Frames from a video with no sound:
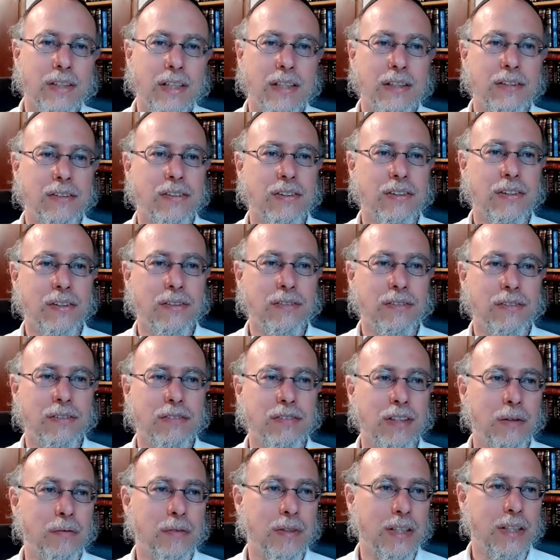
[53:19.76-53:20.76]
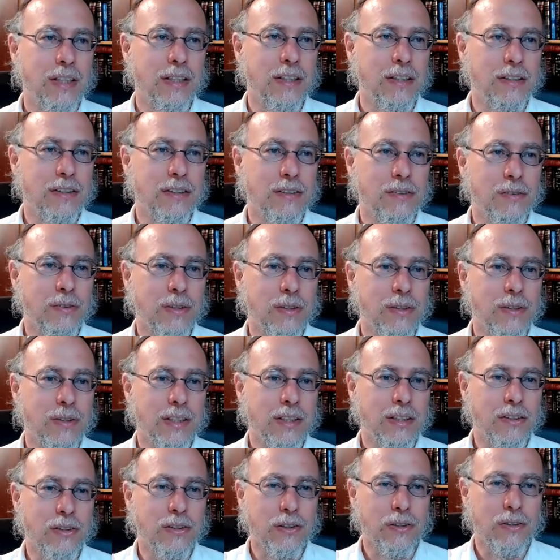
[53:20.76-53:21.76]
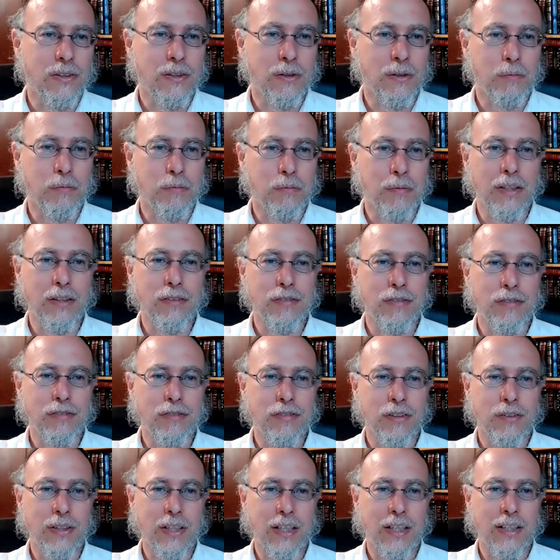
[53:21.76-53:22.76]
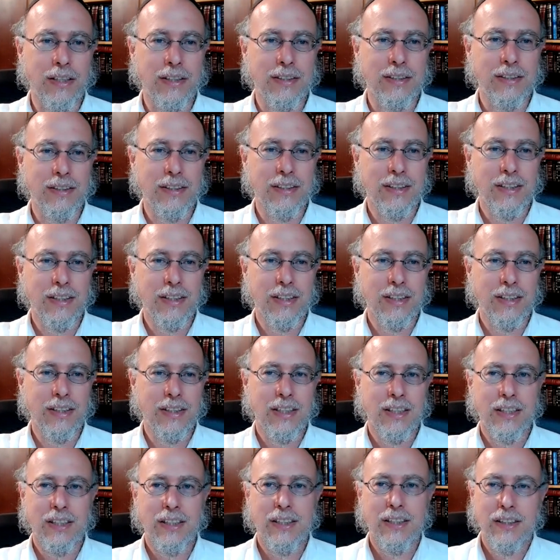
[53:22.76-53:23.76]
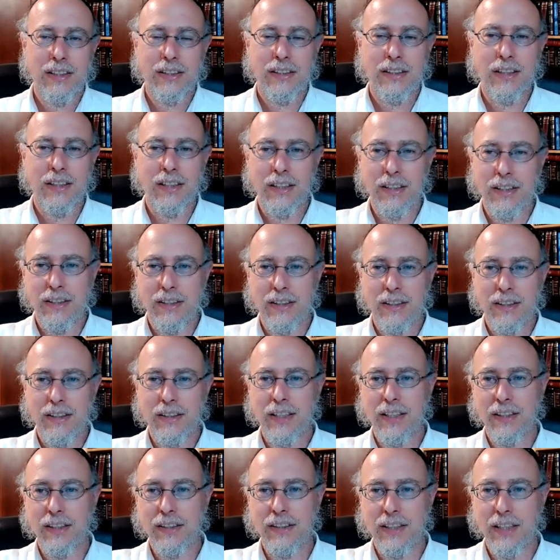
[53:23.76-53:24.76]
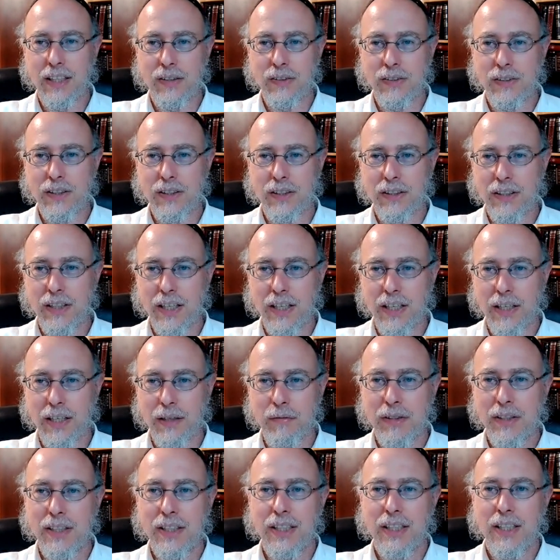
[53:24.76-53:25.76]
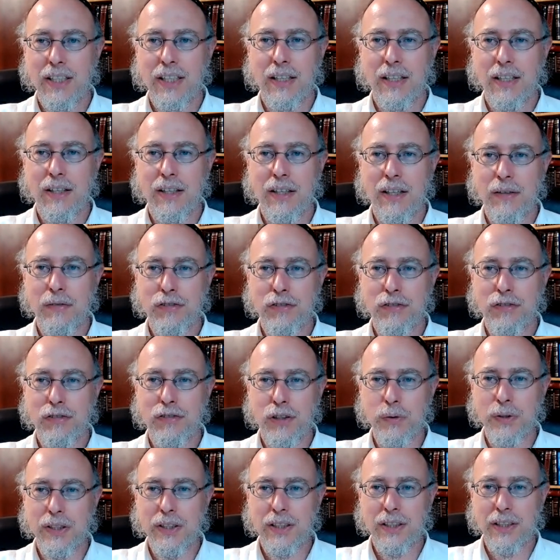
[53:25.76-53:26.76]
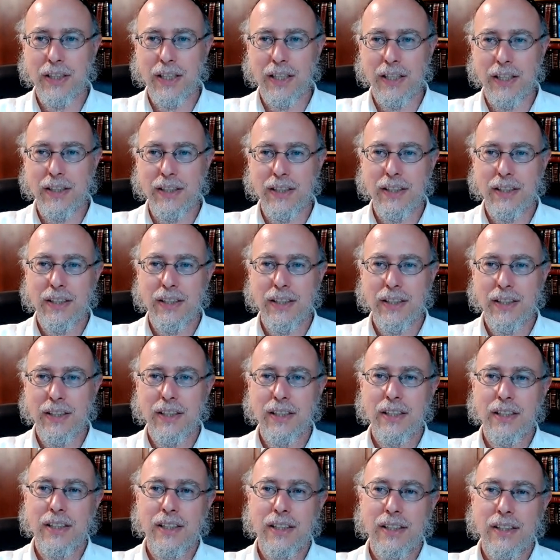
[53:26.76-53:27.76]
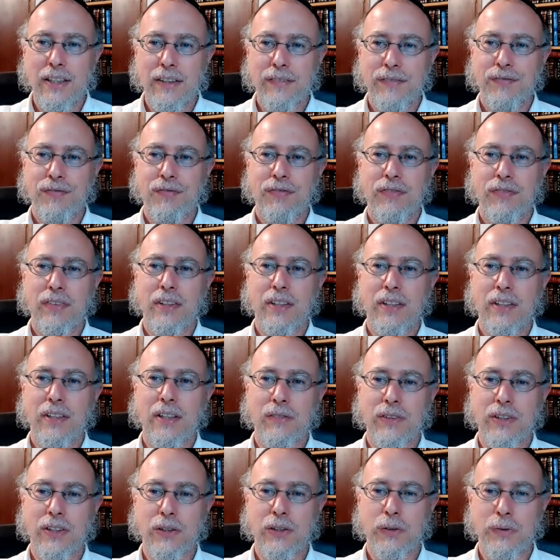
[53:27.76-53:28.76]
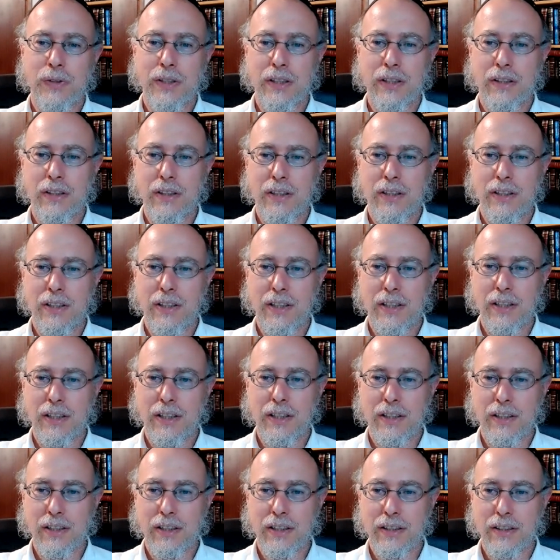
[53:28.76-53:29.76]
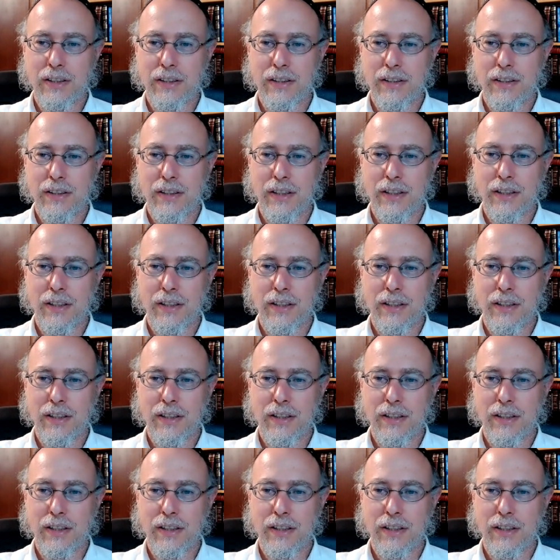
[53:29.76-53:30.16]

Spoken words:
Okay, so if anybody wants to turn their microphone on, I guess now's the time. Before we start, I'll just read the